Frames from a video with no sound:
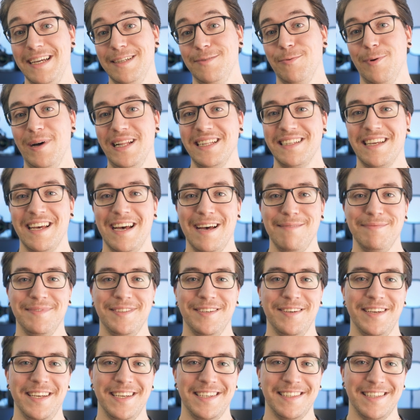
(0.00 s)
and welcome
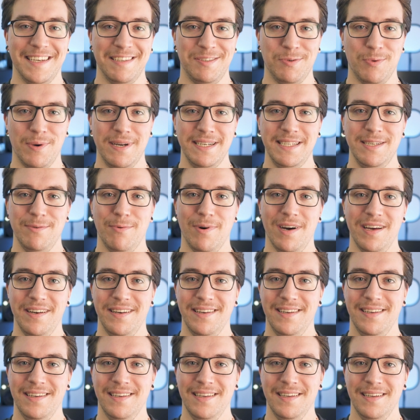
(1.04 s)
to XR21.
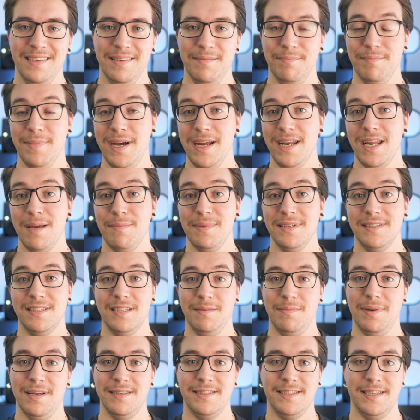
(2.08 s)
My name is
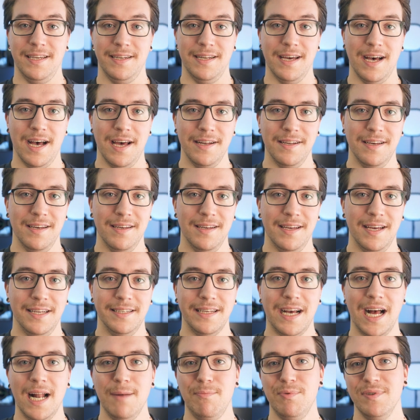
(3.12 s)
Sebastian Hahner and
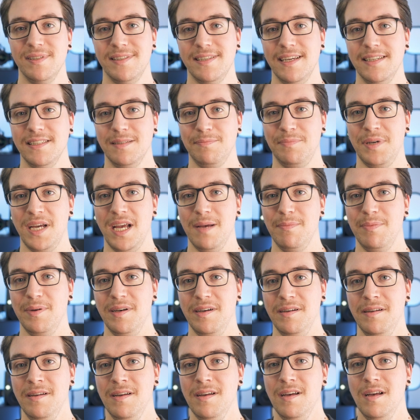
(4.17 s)
I'll present a
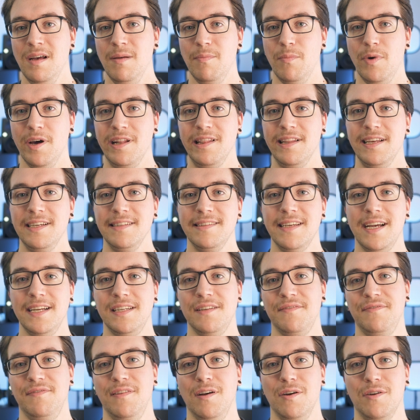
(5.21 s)
paper modeling
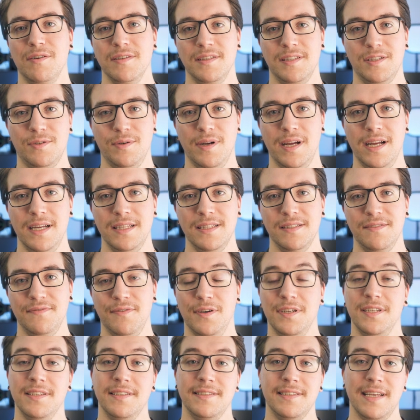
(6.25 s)
data flow constraints
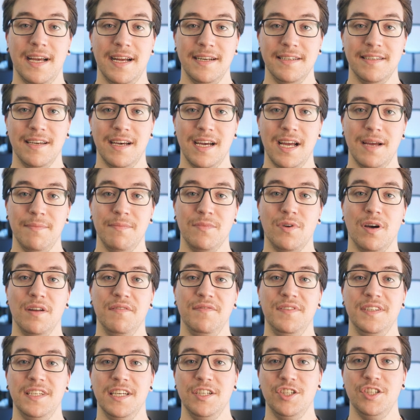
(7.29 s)
for design time
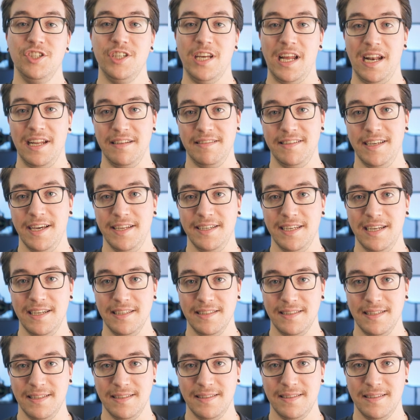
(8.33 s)
confidentiality
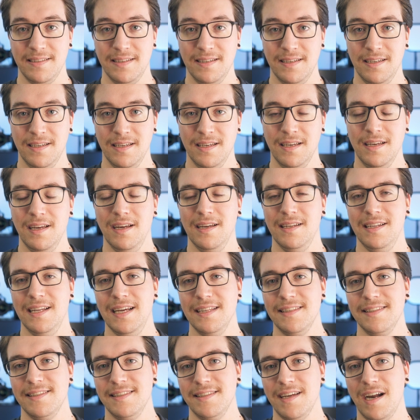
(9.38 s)
analysis.
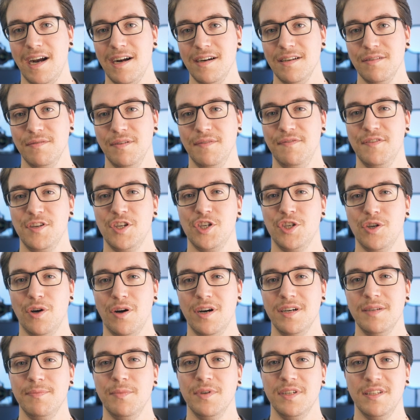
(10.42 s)
Let's start with a
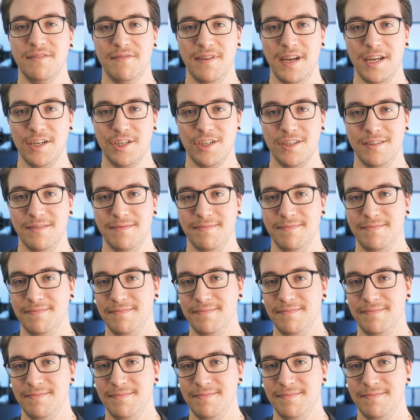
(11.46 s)
short motivation.